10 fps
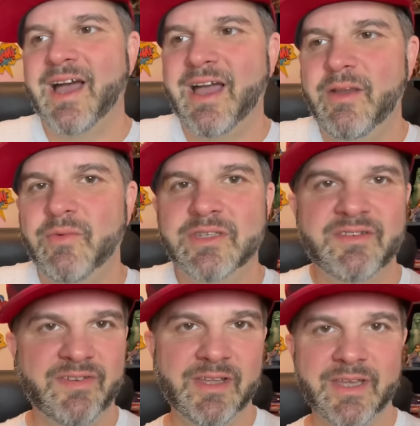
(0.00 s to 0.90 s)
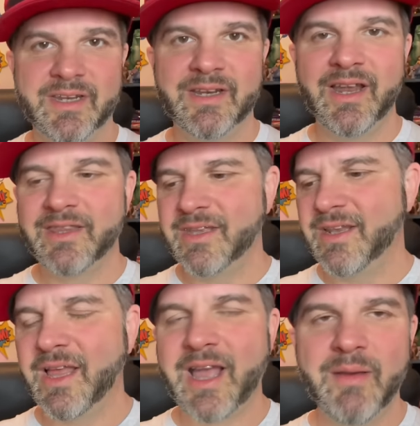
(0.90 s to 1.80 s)
I was feeling. Nothing,
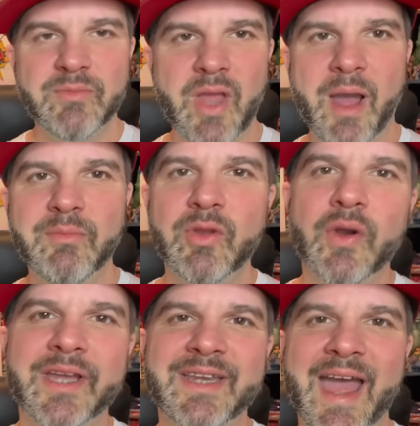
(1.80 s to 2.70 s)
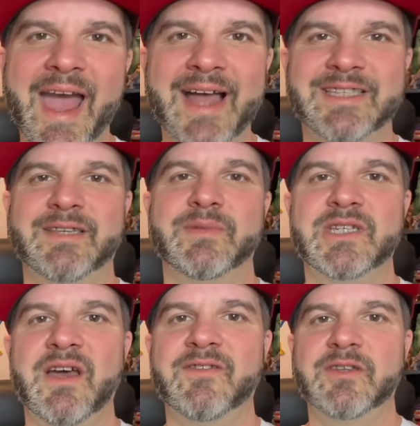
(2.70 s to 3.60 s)
like I'm, I'm looking to add some
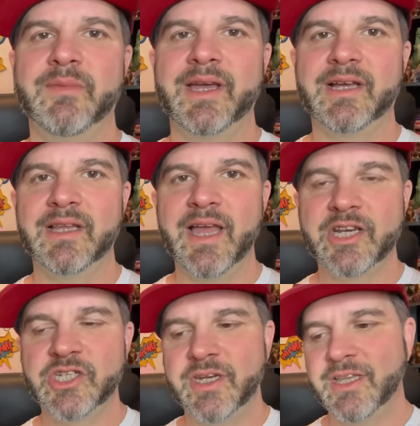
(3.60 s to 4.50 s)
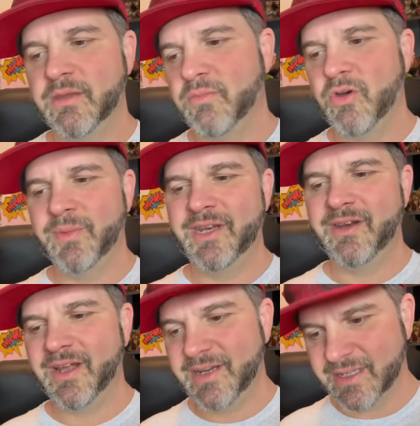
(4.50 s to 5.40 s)
stuff to my collection at the moment,
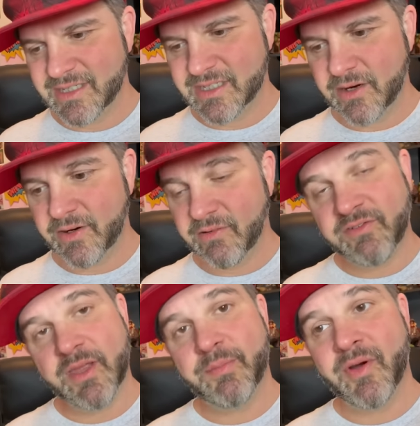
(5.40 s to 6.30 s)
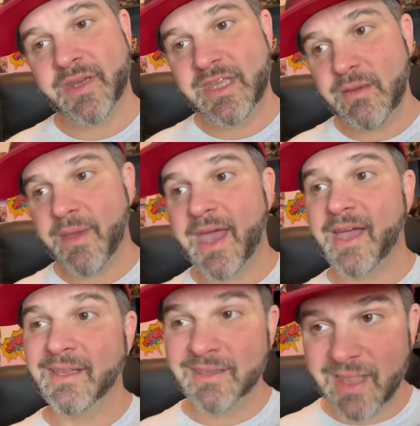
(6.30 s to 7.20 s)
not necessary to flip on eBay
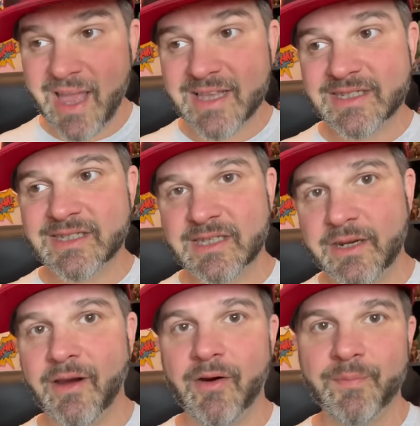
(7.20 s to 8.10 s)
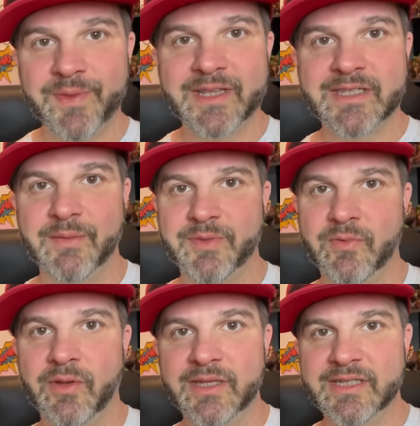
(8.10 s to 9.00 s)
unless, you know, it's something
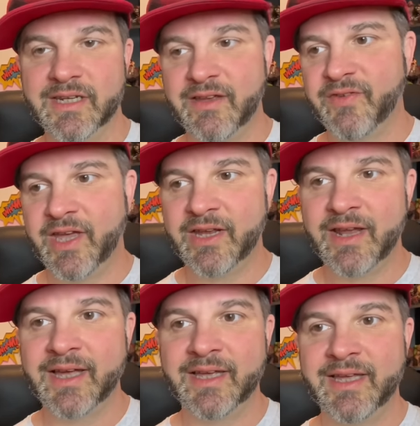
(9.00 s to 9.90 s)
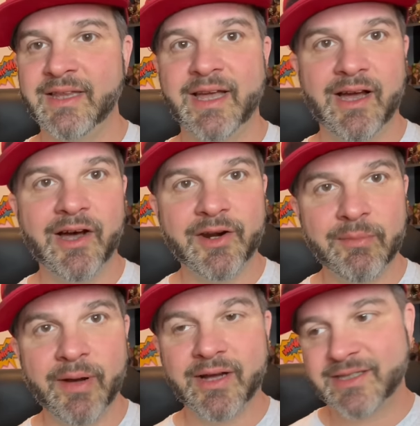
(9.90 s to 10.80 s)
really significant and I could get like a hundred
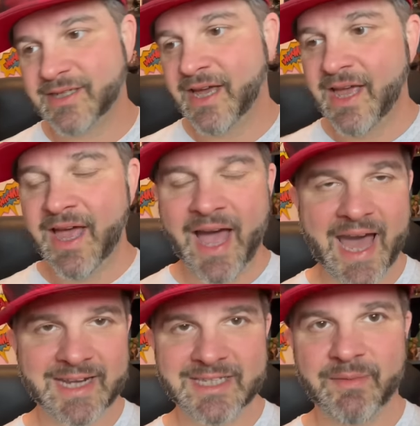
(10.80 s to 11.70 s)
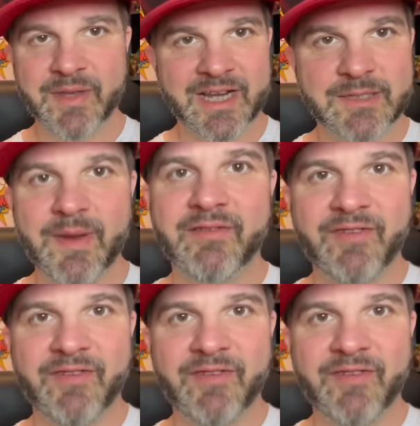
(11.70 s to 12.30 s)
bucks out of something I spent